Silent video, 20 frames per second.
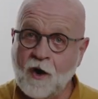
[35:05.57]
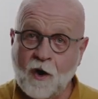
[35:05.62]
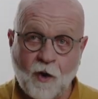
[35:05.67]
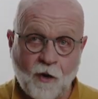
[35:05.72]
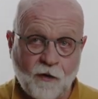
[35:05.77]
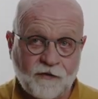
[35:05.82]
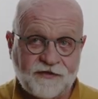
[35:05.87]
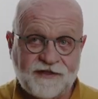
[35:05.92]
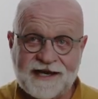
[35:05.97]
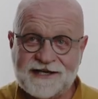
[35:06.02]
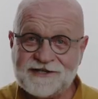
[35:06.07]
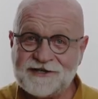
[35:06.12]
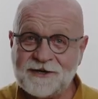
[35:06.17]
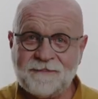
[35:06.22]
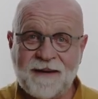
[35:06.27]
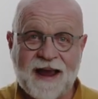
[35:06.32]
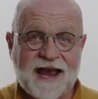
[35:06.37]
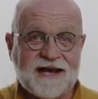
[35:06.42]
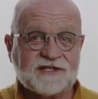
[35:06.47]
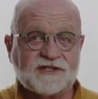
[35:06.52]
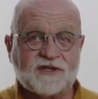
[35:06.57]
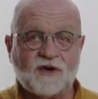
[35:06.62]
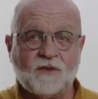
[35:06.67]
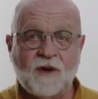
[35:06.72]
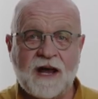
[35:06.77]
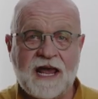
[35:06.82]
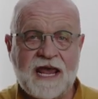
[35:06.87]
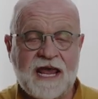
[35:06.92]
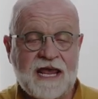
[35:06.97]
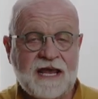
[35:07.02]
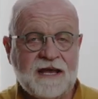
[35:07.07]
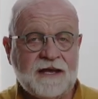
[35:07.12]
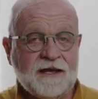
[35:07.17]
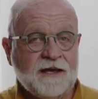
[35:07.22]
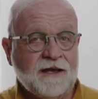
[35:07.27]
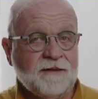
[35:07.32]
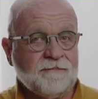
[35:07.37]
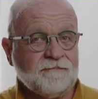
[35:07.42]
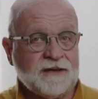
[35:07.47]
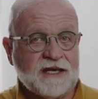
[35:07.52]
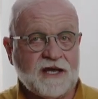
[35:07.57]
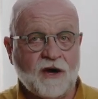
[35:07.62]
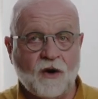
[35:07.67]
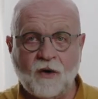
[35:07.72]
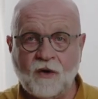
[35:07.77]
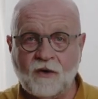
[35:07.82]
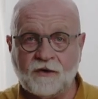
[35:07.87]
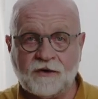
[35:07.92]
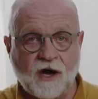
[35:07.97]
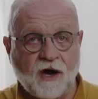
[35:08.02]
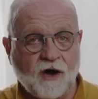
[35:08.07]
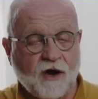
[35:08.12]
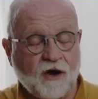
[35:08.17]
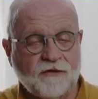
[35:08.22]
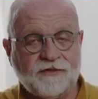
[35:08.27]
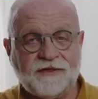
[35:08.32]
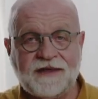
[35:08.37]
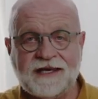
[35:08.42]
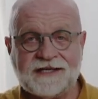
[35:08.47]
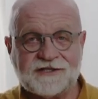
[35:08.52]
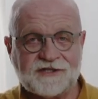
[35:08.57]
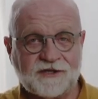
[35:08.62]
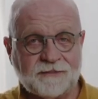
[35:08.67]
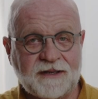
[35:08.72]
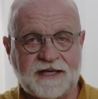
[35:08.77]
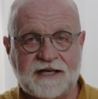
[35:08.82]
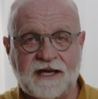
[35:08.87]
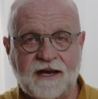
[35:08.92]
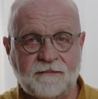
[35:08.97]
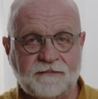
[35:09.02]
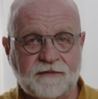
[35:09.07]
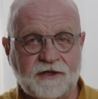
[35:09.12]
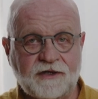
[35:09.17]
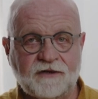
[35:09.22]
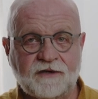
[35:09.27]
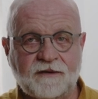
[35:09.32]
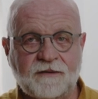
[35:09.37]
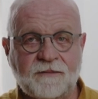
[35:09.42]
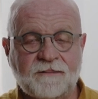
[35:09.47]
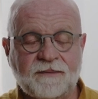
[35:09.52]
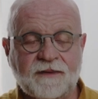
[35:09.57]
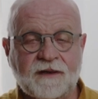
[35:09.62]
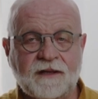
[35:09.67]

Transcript: Old things are passed away. Behold, all things are become new.